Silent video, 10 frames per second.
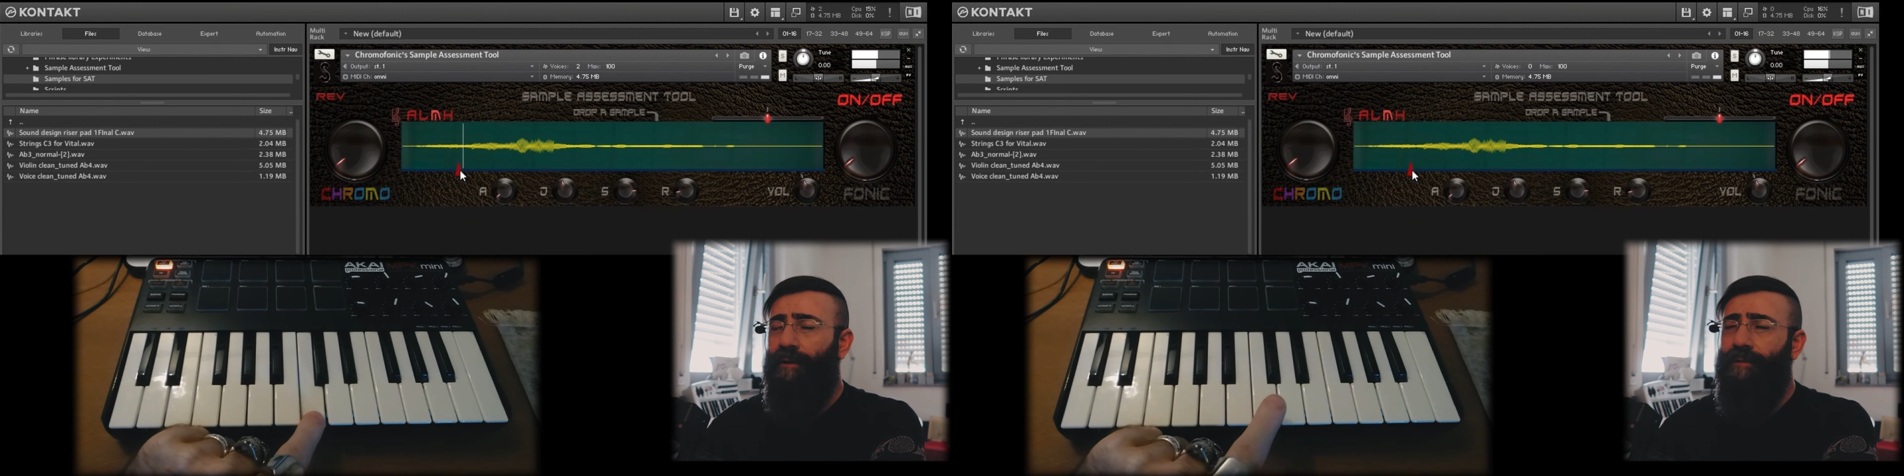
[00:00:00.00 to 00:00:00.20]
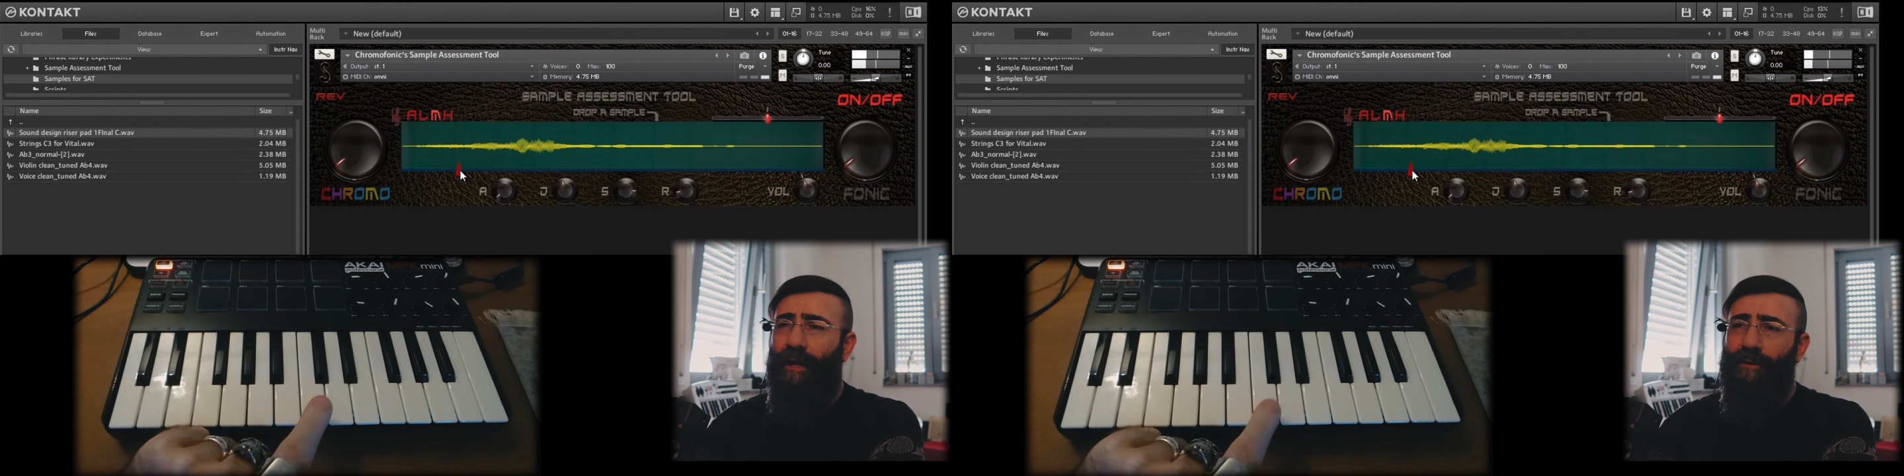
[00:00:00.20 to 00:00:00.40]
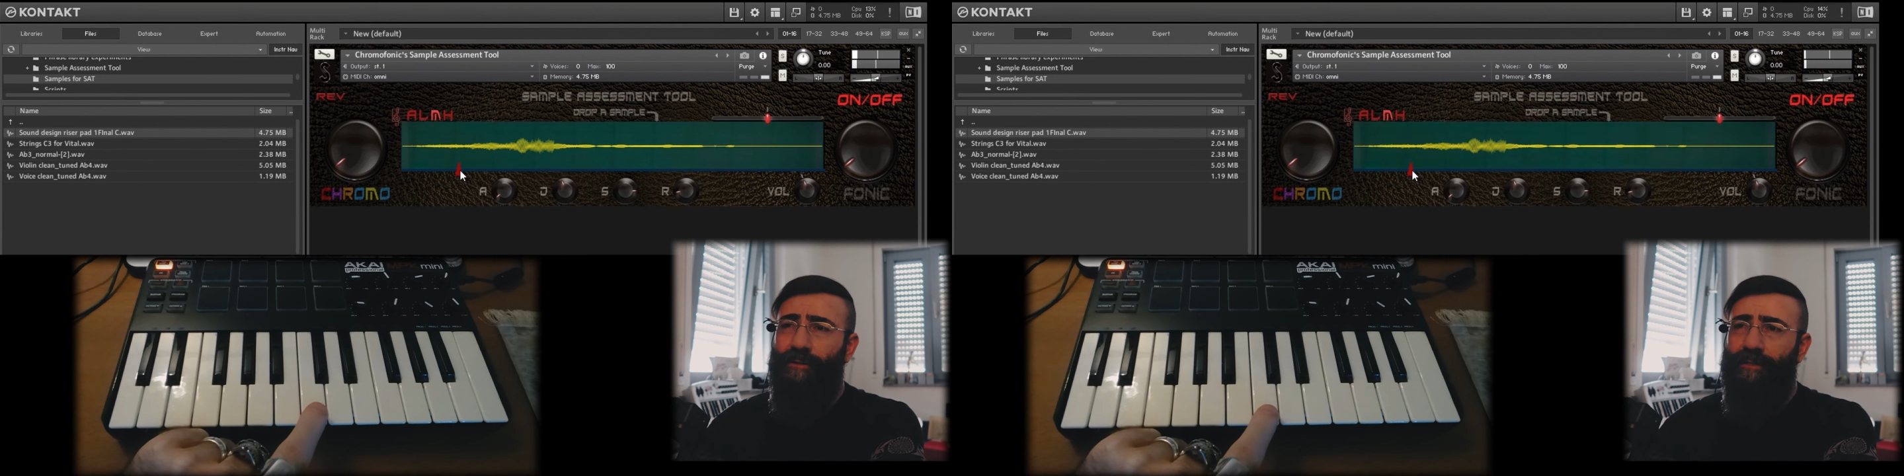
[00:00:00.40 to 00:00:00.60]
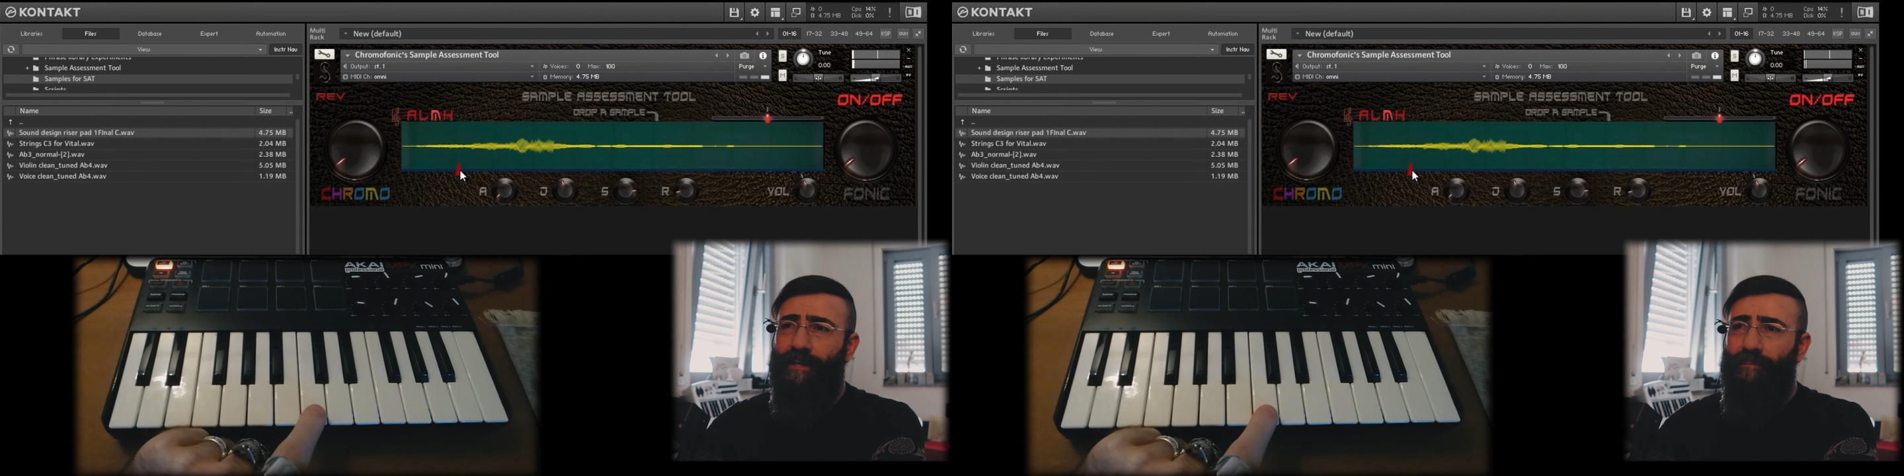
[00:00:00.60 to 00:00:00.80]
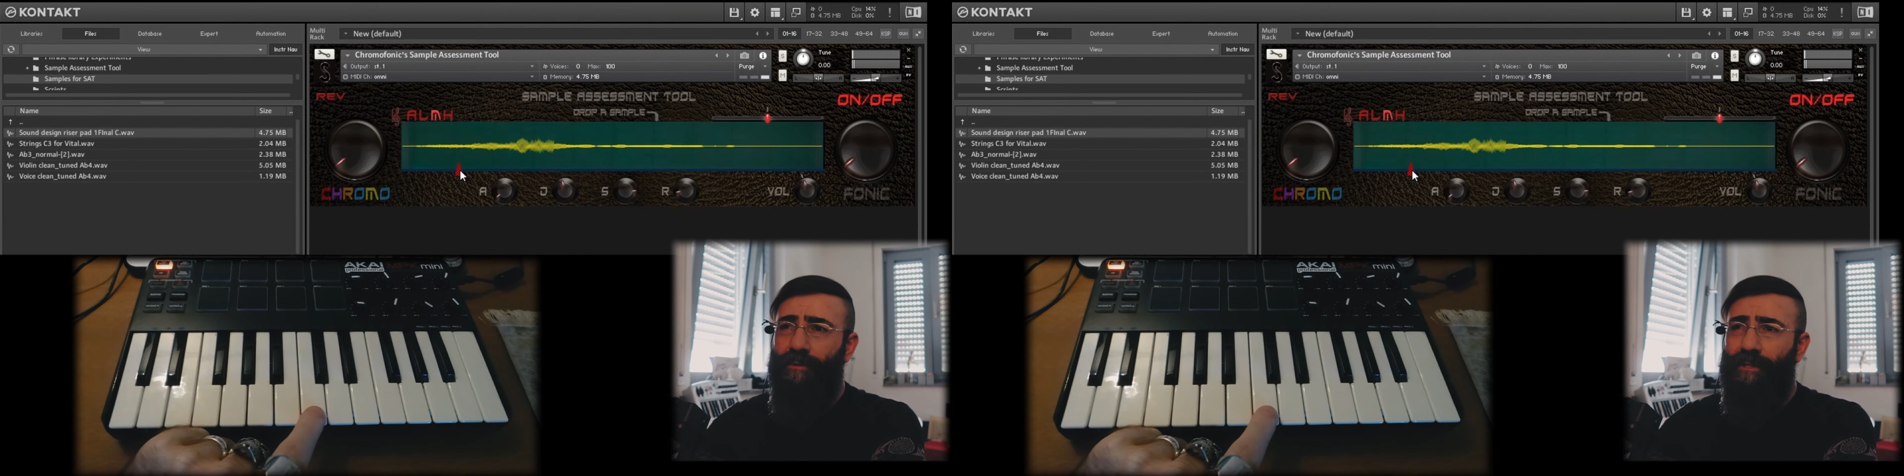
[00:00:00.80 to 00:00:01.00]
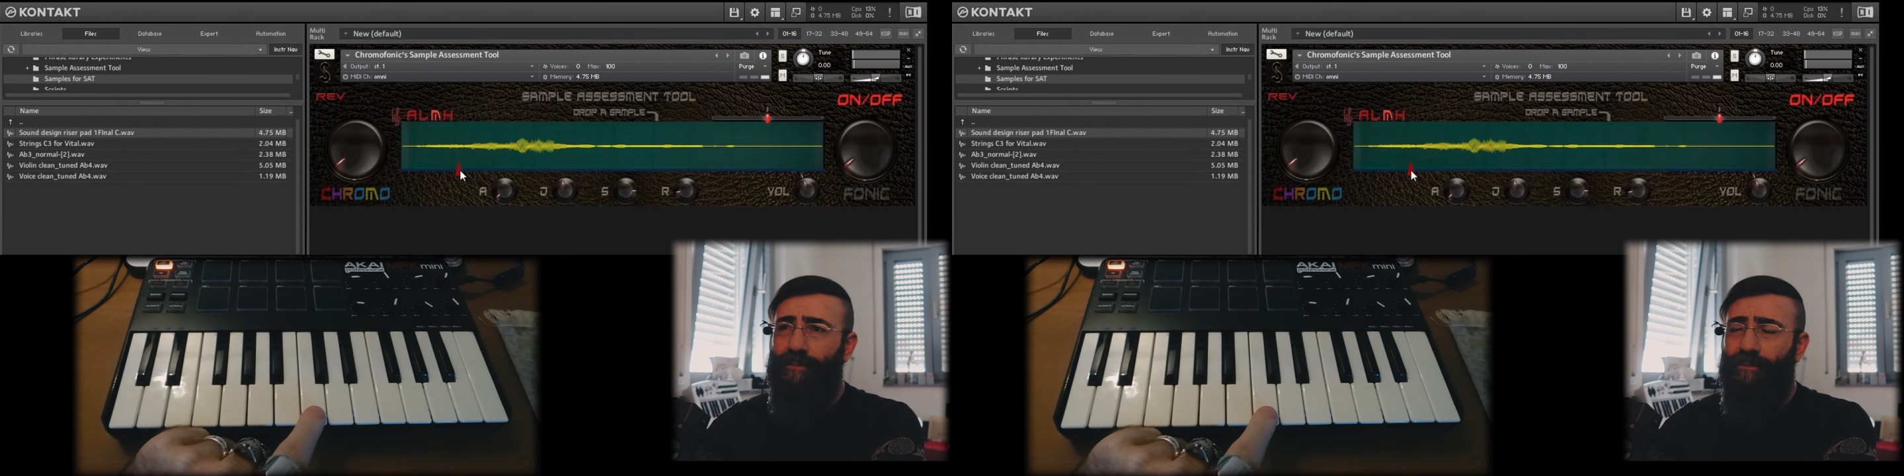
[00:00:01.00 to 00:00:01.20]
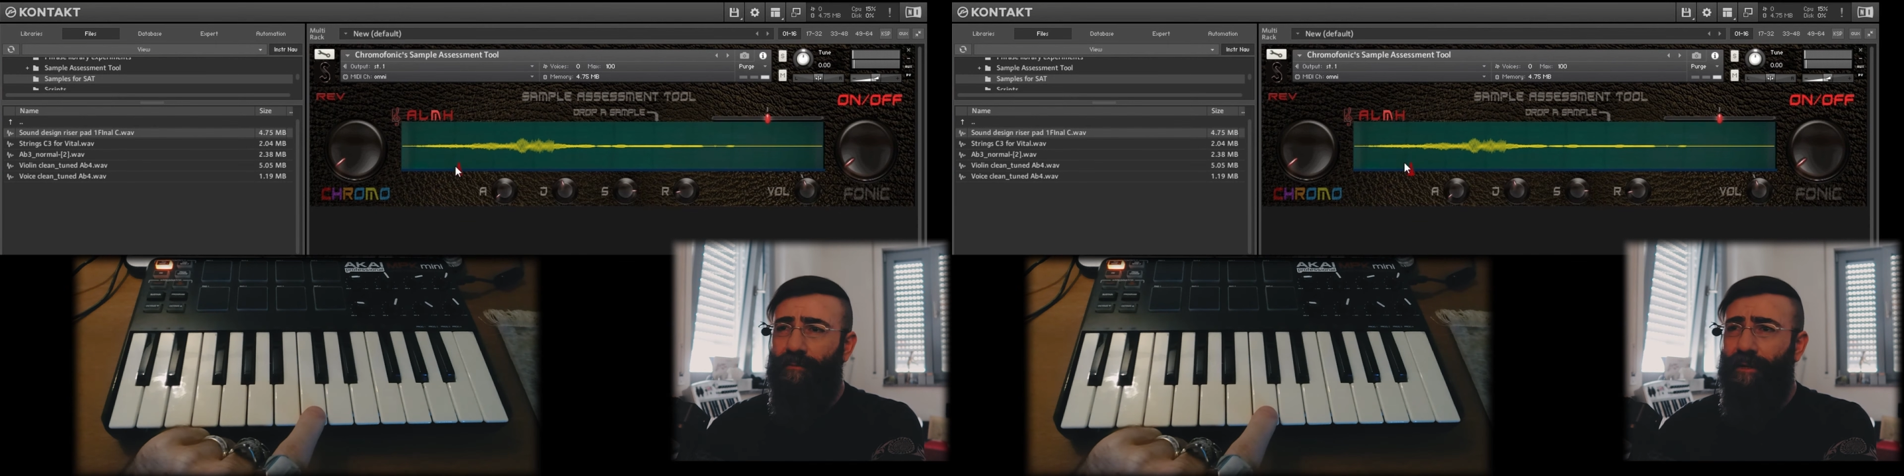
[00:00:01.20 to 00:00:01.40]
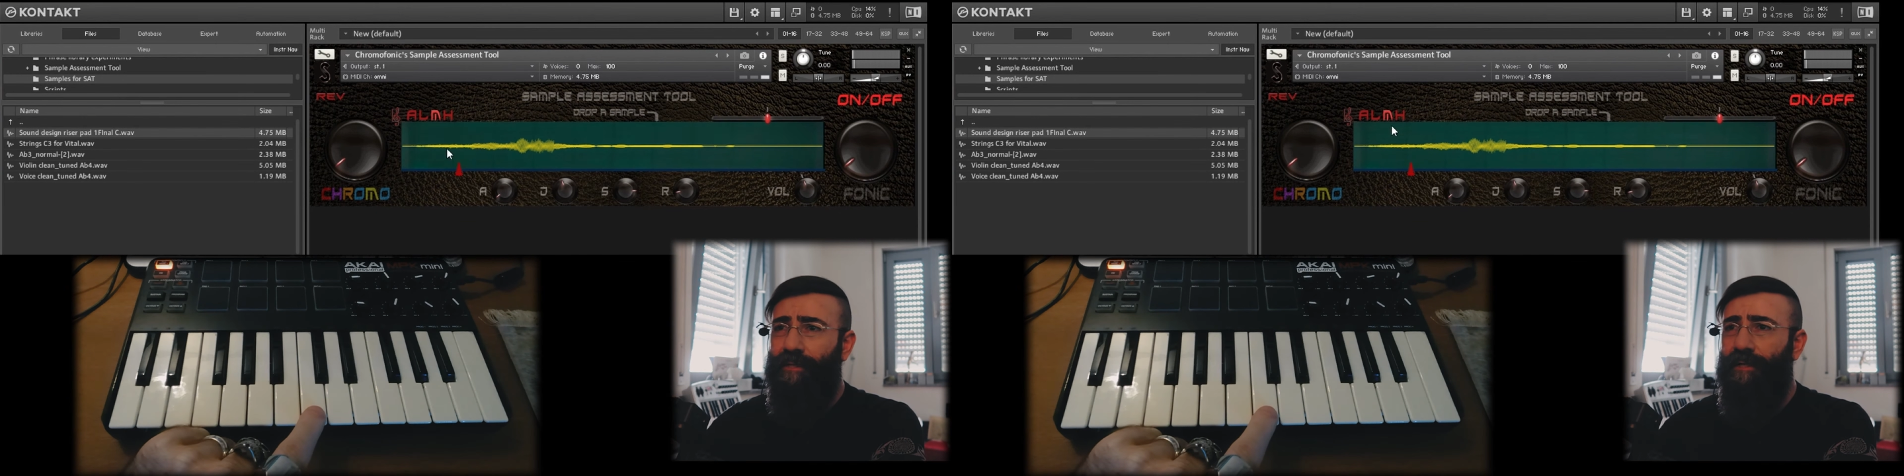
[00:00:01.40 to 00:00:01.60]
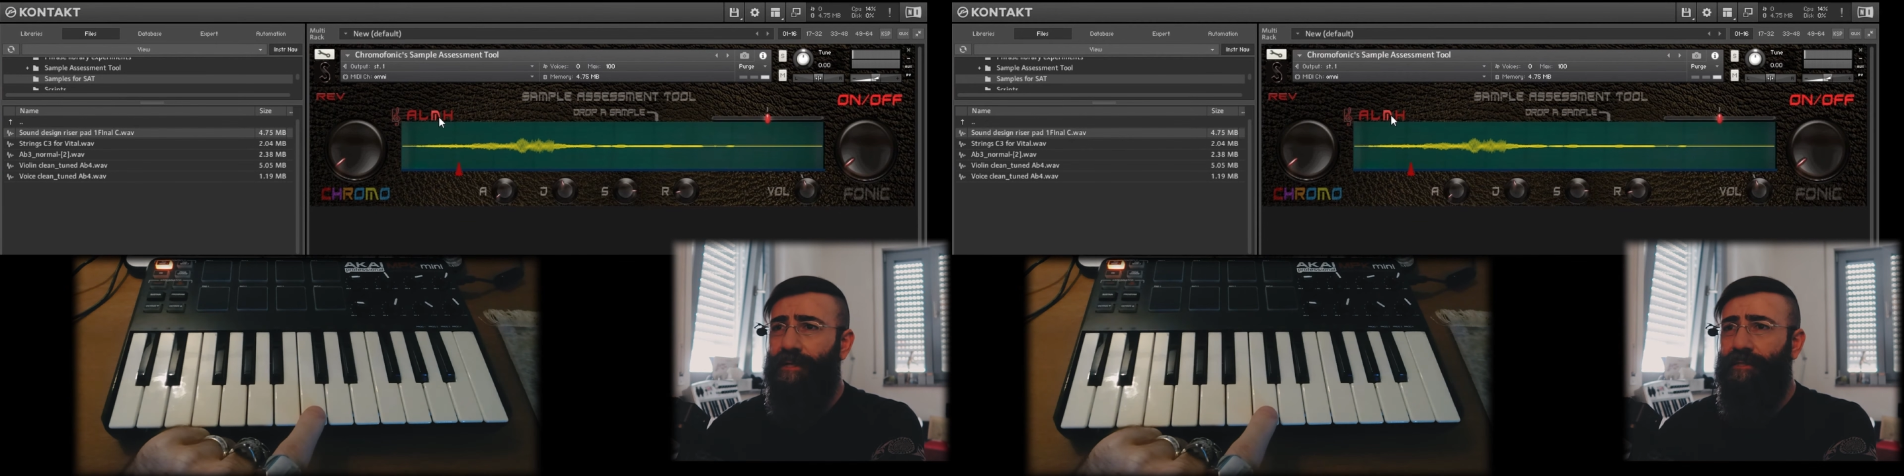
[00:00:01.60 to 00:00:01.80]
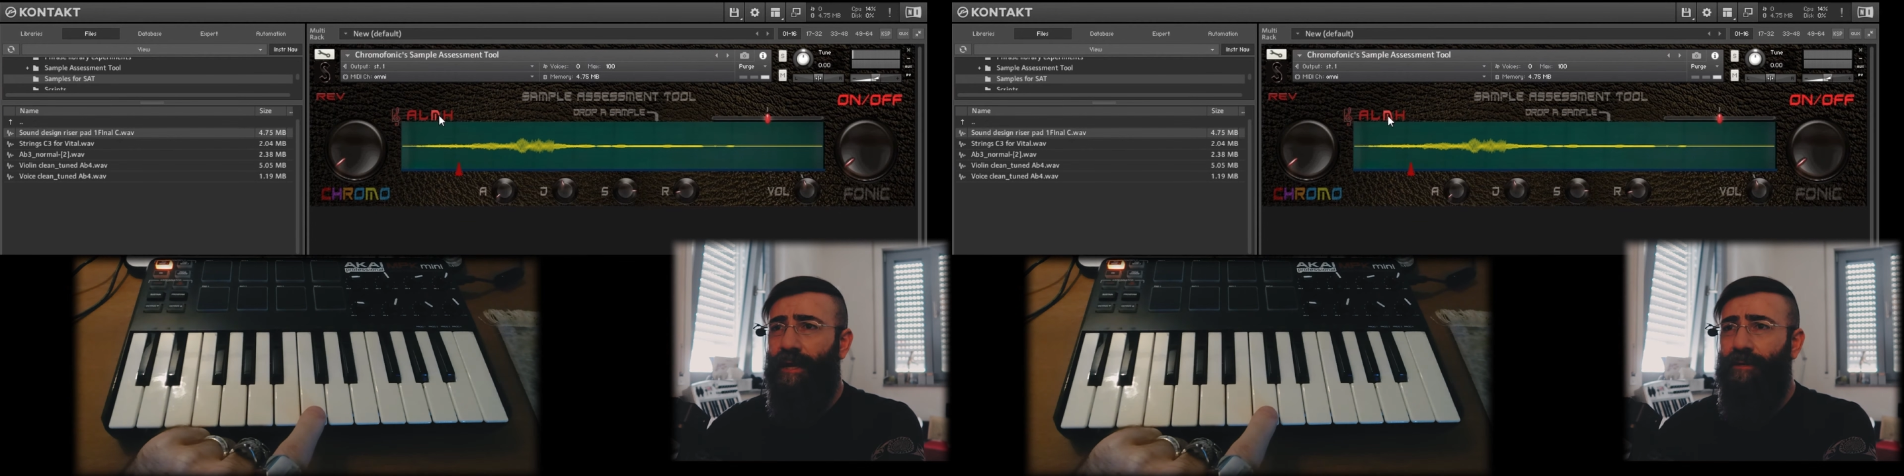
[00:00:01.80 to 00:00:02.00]
Now your sample is automatically
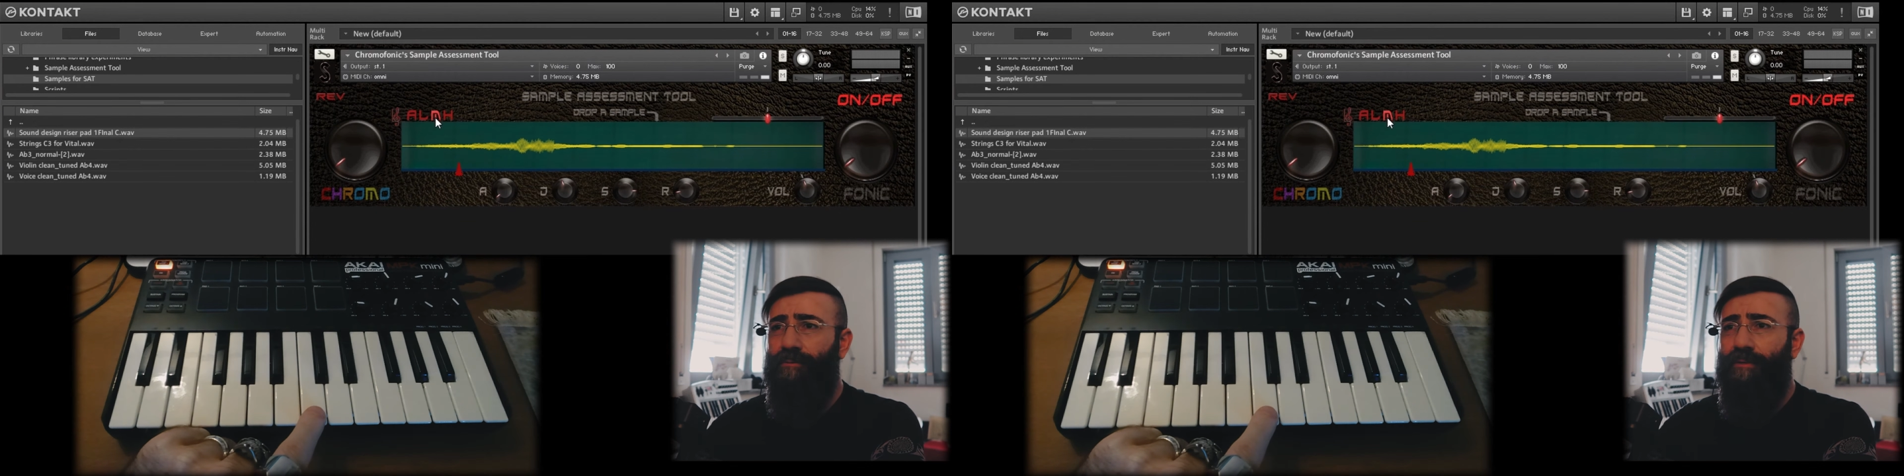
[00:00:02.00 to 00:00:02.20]
assigned